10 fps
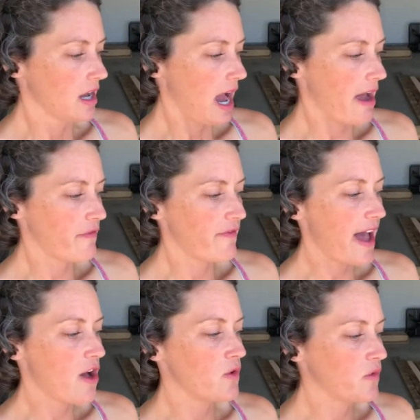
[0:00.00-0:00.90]
I've
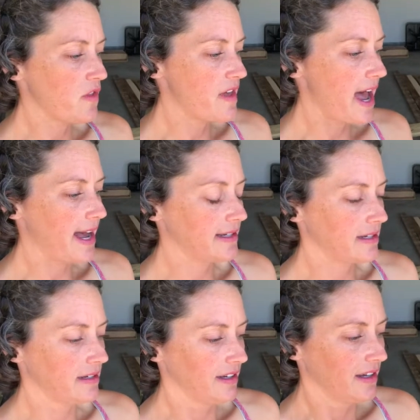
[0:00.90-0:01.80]
found that
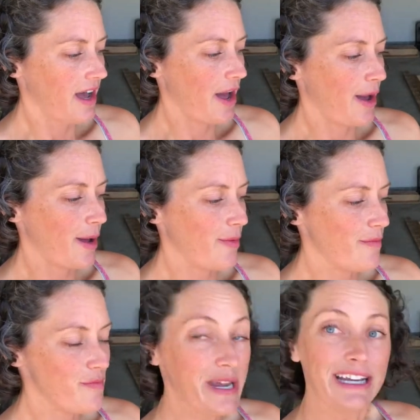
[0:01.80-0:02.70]

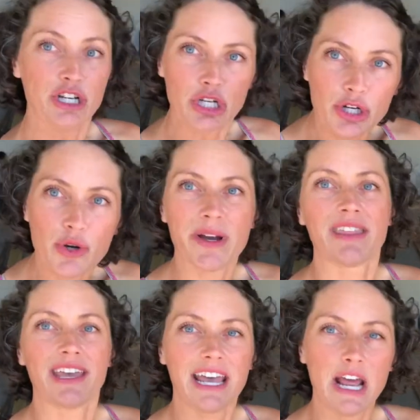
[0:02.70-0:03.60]
being gentle with
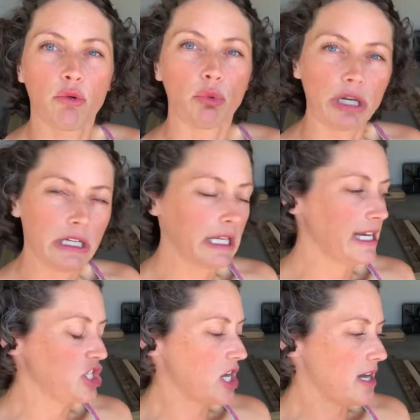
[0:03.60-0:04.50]
it and really
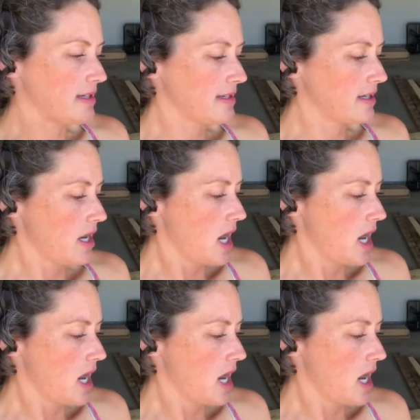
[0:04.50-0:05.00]
just